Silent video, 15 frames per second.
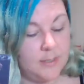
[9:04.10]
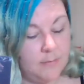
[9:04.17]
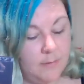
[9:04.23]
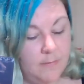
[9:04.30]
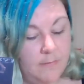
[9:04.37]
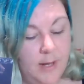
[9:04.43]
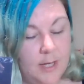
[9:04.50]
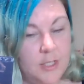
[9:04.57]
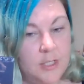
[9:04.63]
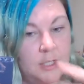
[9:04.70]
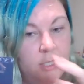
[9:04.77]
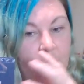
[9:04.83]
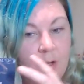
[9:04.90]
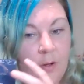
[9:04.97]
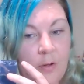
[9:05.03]
a
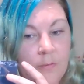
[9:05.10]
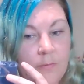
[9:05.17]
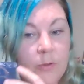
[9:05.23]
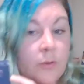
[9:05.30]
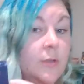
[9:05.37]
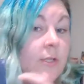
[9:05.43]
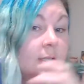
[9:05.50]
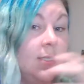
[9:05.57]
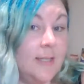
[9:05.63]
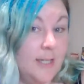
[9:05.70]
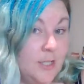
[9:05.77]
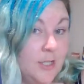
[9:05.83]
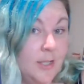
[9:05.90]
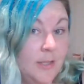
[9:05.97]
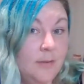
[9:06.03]
reflection of your
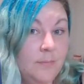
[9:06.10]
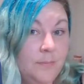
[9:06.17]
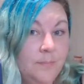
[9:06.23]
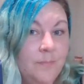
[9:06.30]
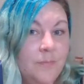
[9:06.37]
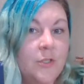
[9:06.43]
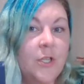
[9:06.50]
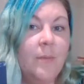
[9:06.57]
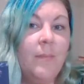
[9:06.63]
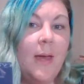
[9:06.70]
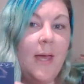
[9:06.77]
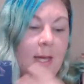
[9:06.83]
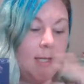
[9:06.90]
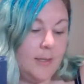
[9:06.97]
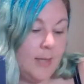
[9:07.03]
decision to
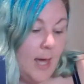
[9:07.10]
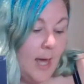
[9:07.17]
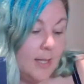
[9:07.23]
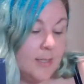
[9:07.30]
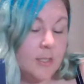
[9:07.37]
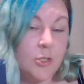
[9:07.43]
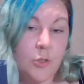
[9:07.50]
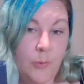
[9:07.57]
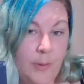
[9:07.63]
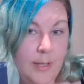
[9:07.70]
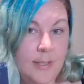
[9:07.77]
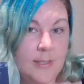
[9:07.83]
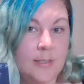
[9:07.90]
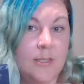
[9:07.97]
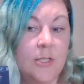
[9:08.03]
make that
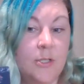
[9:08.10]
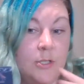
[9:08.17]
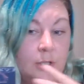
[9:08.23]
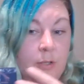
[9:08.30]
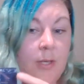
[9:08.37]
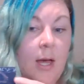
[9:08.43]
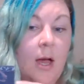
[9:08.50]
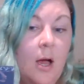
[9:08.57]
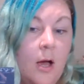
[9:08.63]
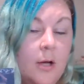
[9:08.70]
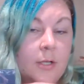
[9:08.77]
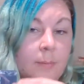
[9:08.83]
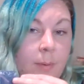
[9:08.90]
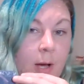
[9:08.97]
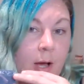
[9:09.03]
choice, to do that
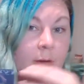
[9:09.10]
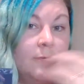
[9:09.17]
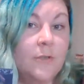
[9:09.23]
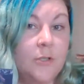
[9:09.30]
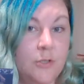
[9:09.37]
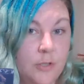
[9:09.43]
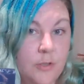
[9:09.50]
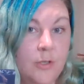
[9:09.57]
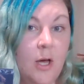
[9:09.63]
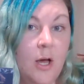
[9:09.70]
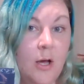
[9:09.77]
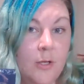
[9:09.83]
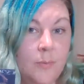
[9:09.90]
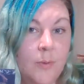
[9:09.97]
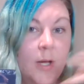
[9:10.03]
harder path, to do the
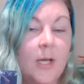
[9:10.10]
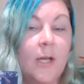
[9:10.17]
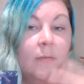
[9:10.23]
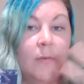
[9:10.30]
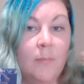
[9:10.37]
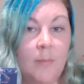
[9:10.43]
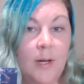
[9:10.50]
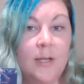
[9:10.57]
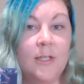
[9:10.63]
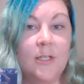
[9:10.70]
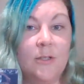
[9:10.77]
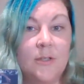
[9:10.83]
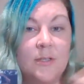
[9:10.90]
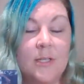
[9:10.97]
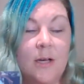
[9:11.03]
hard work, and reminding
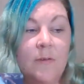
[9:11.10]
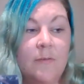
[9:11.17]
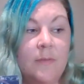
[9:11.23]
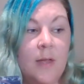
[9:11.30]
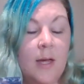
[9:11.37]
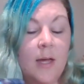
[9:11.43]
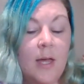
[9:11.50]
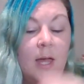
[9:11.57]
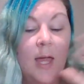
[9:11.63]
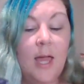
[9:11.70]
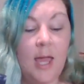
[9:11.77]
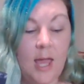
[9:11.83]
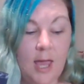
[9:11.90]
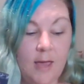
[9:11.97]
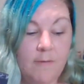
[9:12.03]
yourself that
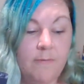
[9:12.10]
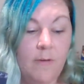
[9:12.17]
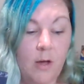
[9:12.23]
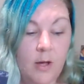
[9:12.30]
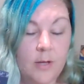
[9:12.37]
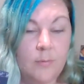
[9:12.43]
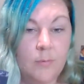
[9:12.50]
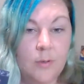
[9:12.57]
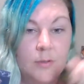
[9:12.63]
if I